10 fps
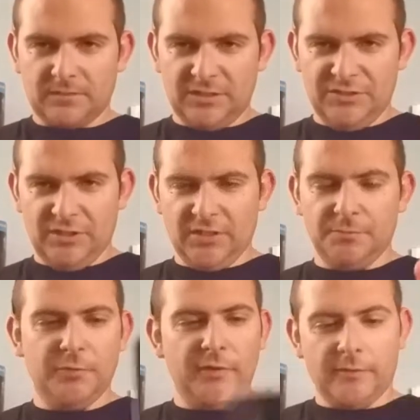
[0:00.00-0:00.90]
still a good
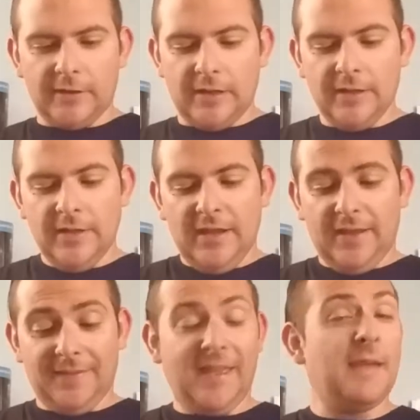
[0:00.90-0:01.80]
movie overall.
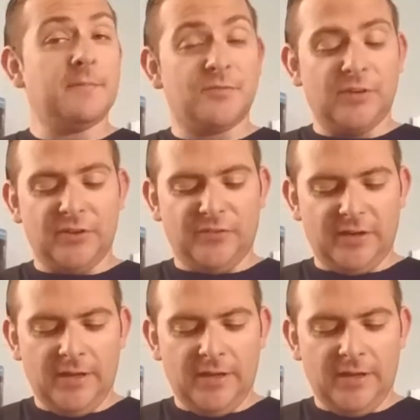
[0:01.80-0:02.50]
And the game is very fun.